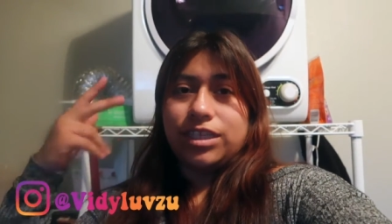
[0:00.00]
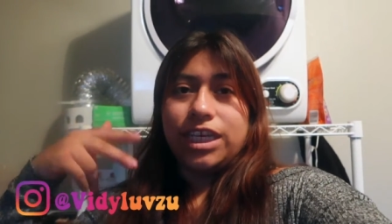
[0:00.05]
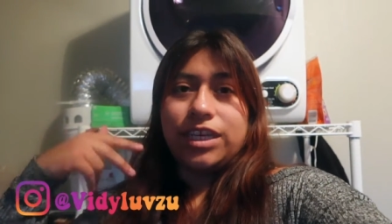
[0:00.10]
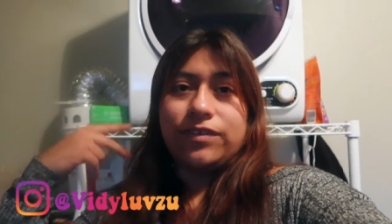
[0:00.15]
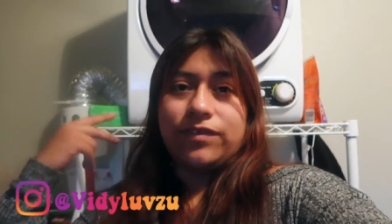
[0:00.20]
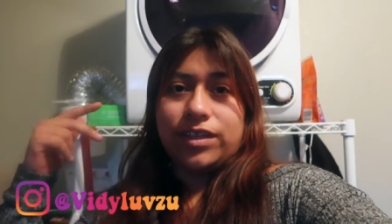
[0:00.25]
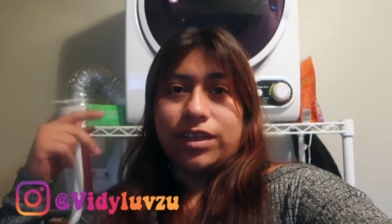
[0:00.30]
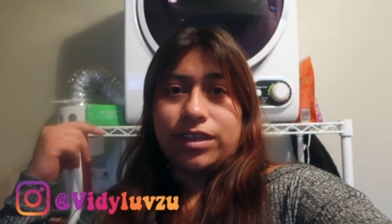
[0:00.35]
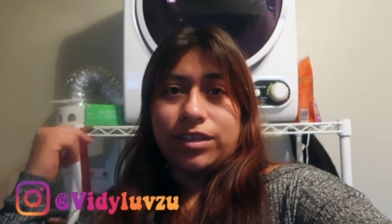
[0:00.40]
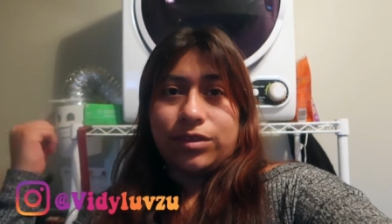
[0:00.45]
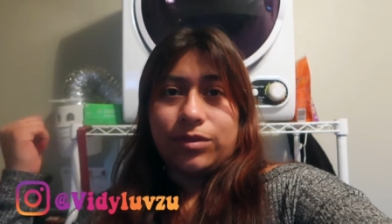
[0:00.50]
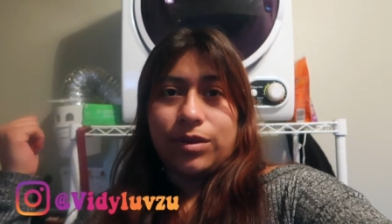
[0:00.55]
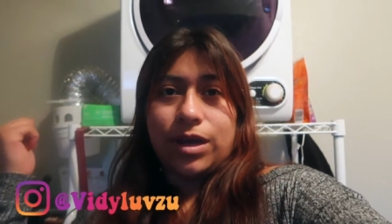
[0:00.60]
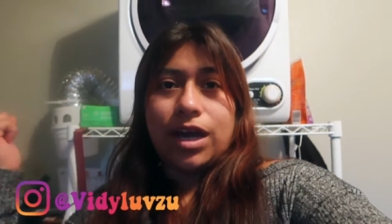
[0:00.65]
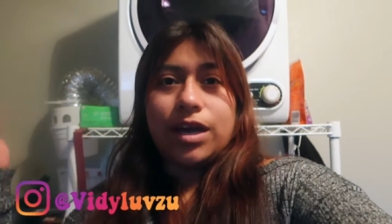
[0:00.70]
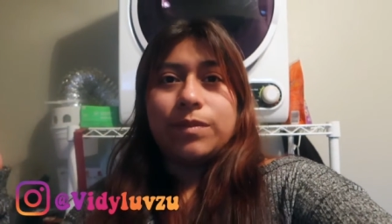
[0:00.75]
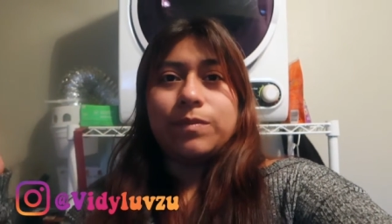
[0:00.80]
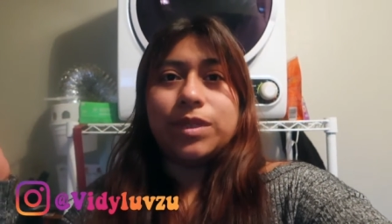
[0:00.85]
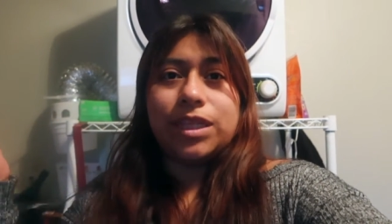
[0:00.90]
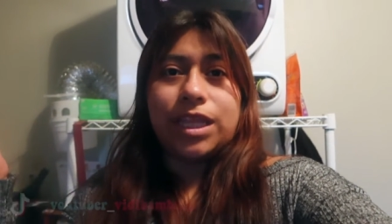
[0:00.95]
give it a new
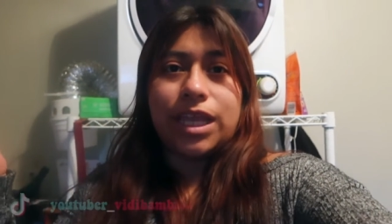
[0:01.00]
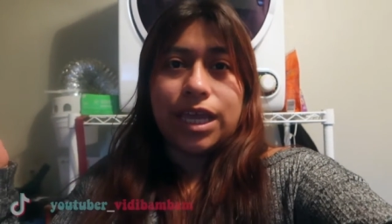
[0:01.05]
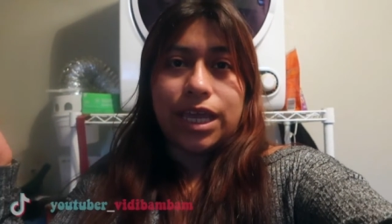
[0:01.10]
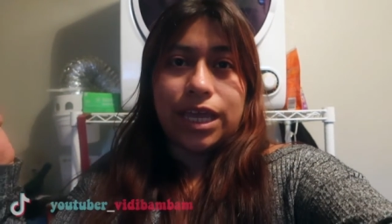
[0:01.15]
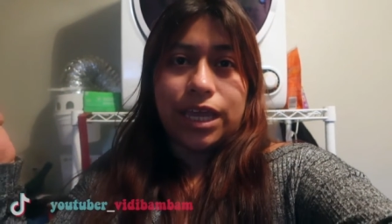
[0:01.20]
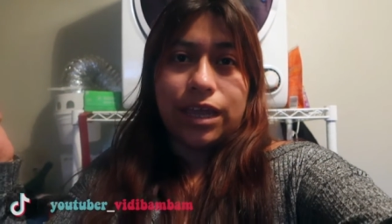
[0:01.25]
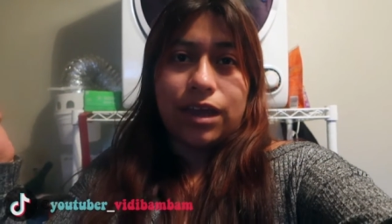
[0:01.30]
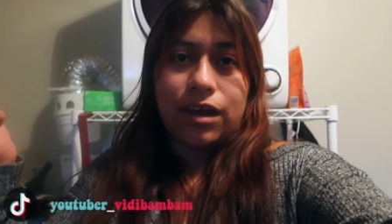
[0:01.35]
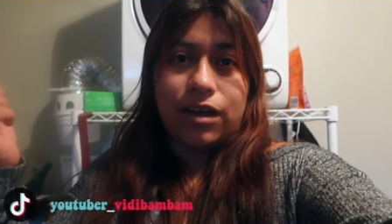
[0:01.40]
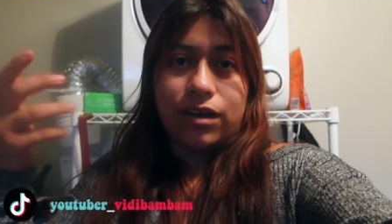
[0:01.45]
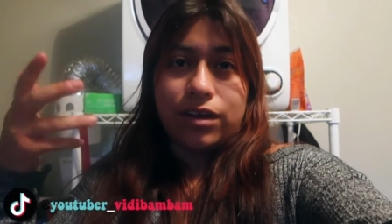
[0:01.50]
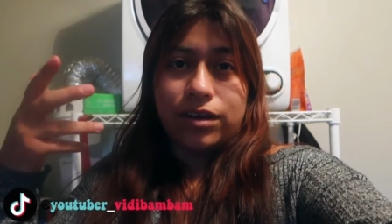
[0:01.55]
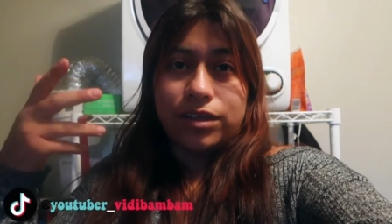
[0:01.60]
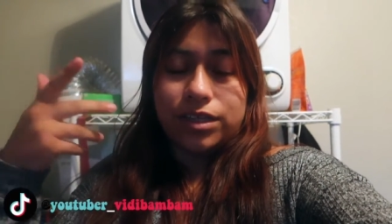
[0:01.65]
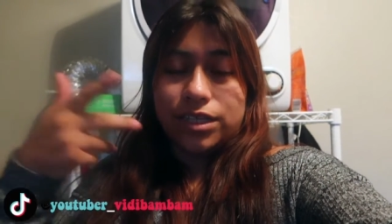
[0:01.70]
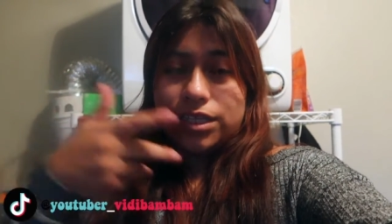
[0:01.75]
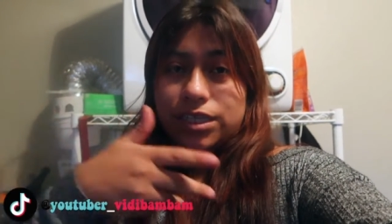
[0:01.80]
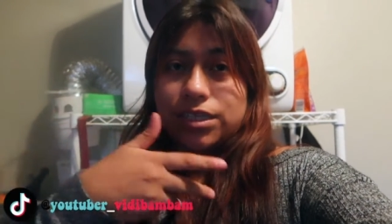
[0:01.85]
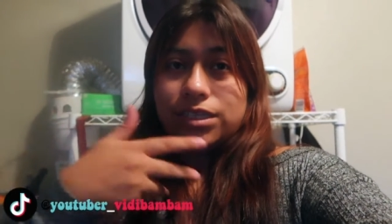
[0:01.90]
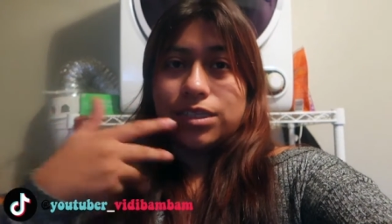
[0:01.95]
update
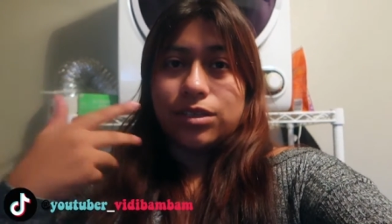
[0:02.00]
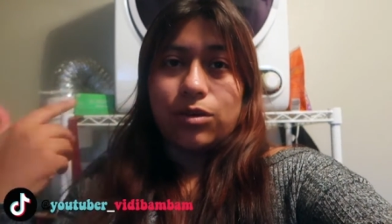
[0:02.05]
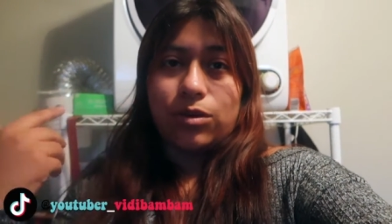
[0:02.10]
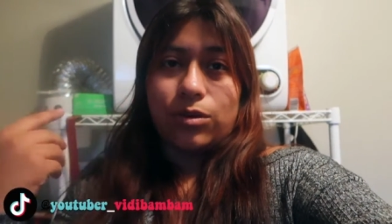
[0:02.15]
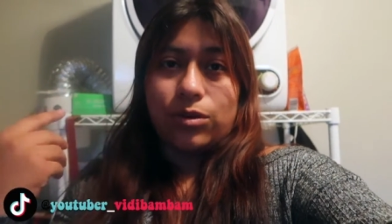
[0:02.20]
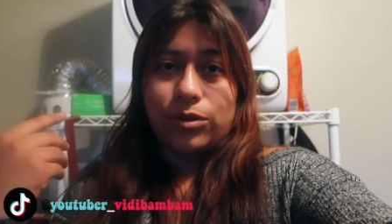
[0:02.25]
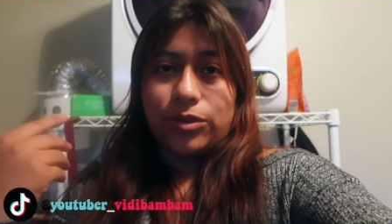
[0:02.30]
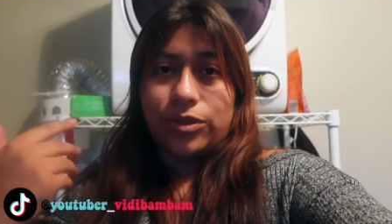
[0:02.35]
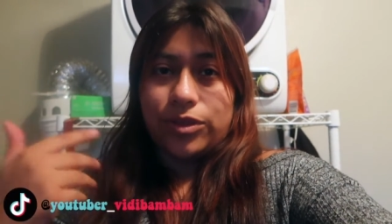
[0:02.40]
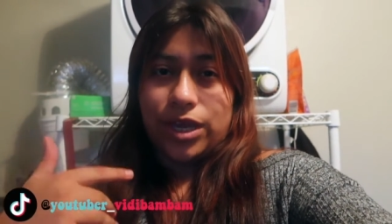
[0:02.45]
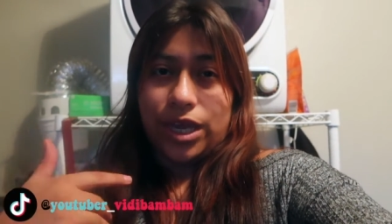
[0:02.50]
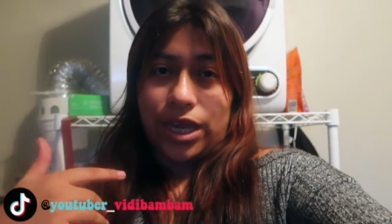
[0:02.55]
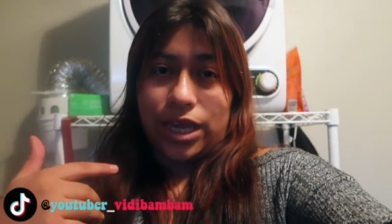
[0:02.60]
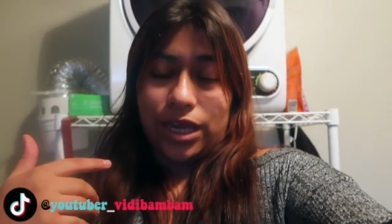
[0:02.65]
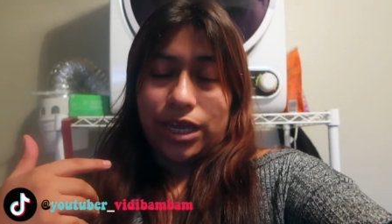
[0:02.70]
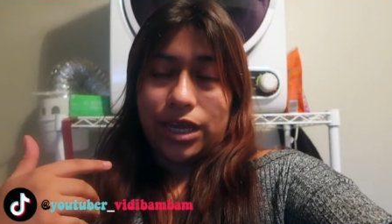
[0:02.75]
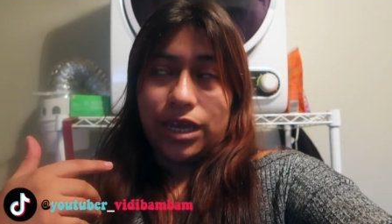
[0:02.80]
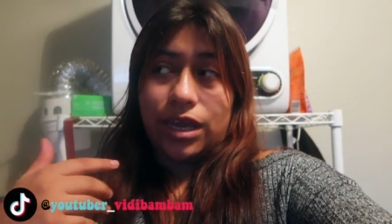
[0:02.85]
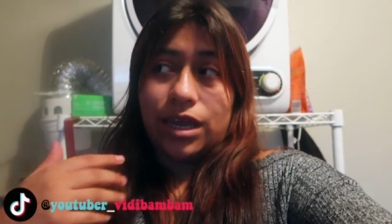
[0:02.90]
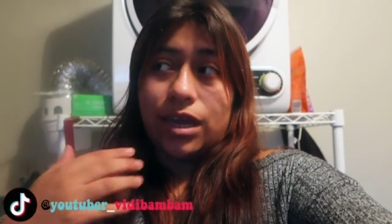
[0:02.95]
on this whole
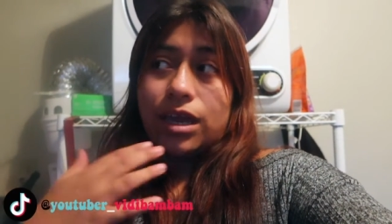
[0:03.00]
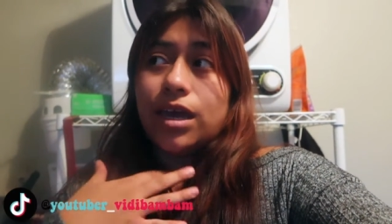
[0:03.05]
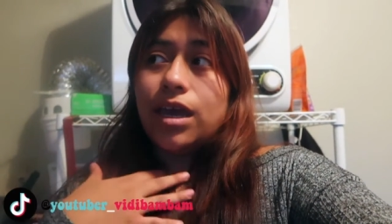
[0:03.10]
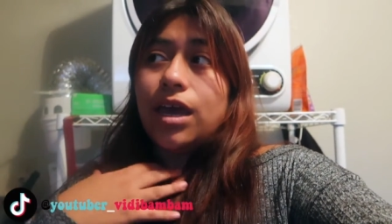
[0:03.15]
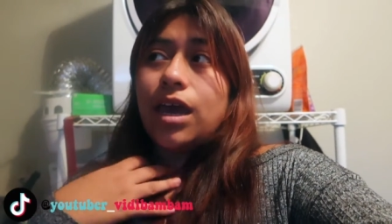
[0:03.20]
thing.